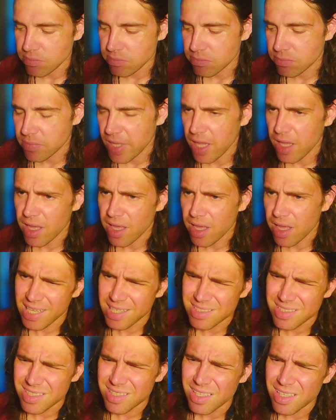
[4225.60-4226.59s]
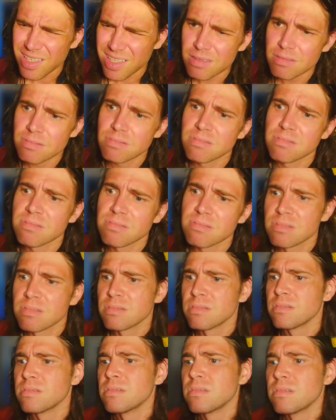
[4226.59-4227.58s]
Yeah, has he though?
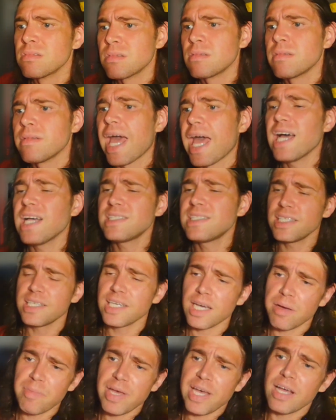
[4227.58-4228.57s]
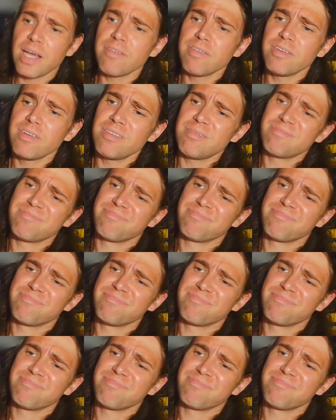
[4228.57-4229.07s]
Has he come out of it?